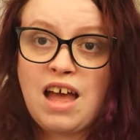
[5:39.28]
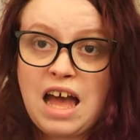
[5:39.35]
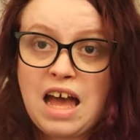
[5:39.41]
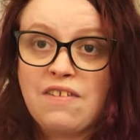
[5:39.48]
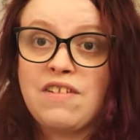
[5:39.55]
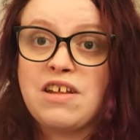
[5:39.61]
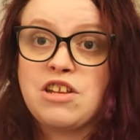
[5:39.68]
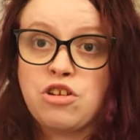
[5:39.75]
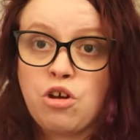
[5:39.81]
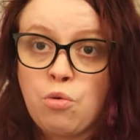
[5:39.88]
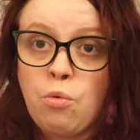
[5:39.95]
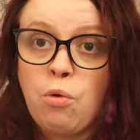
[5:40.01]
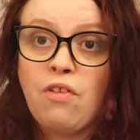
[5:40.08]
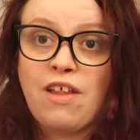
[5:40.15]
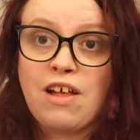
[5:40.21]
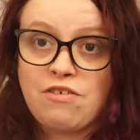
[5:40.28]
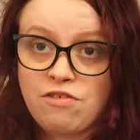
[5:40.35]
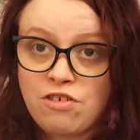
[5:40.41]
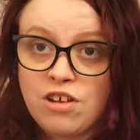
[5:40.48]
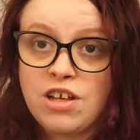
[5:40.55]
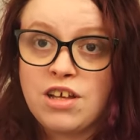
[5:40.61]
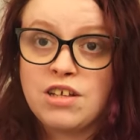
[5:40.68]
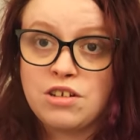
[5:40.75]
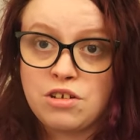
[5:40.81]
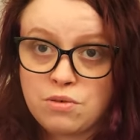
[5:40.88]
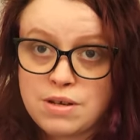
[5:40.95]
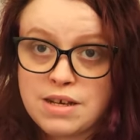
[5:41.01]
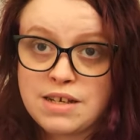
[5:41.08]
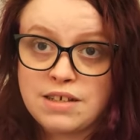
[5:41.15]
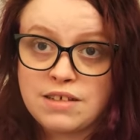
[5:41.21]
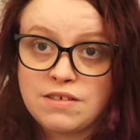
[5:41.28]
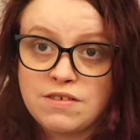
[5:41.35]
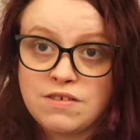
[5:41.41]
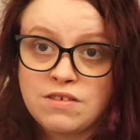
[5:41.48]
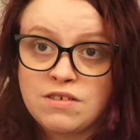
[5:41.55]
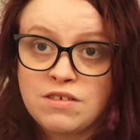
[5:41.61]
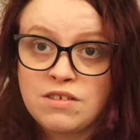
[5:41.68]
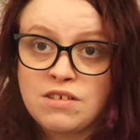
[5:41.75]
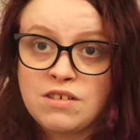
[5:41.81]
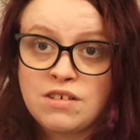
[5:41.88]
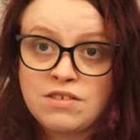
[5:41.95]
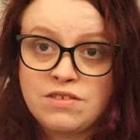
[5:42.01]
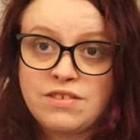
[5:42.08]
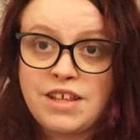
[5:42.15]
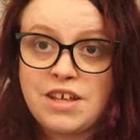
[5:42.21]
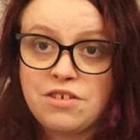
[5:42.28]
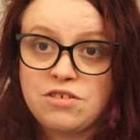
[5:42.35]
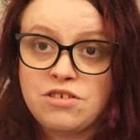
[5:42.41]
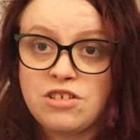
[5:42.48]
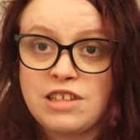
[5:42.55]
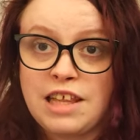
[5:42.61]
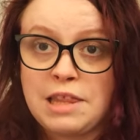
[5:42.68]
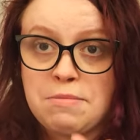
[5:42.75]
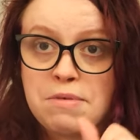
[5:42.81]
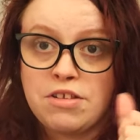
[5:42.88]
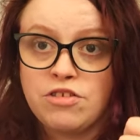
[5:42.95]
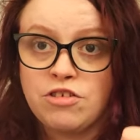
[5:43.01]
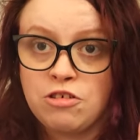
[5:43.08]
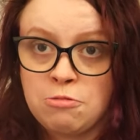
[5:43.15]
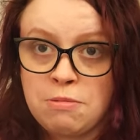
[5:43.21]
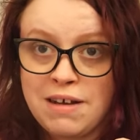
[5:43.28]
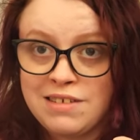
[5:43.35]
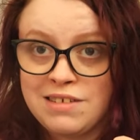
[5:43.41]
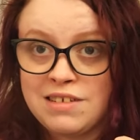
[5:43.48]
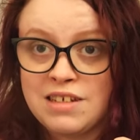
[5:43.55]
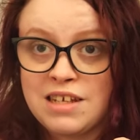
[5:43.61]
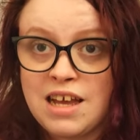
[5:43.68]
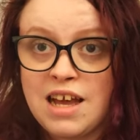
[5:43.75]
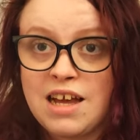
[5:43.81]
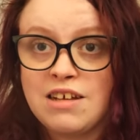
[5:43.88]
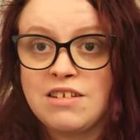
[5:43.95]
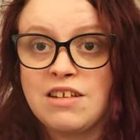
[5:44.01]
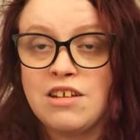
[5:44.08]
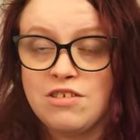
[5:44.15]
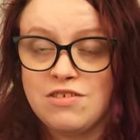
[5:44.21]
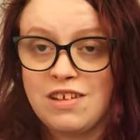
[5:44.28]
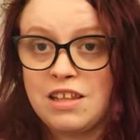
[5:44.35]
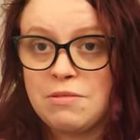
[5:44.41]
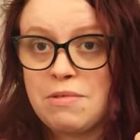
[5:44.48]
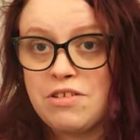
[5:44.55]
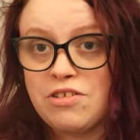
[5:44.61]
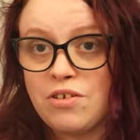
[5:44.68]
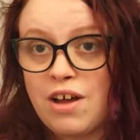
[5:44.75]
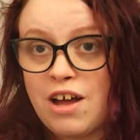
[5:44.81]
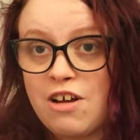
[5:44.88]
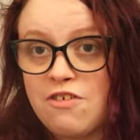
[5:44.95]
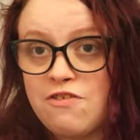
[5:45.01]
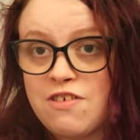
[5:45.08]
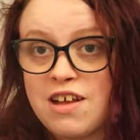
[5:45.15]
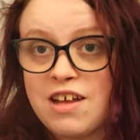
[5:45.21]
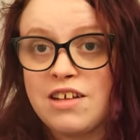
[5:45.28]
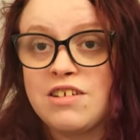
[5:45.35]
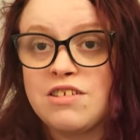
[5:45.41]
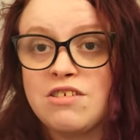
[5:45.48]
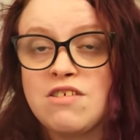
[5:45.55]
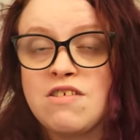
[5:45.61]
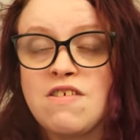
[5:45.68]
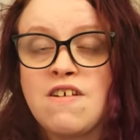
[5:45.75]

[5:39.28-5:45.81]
and they know what they're fucking doing. They understand the Mental Capacity Act. They understand the Mental Health Act.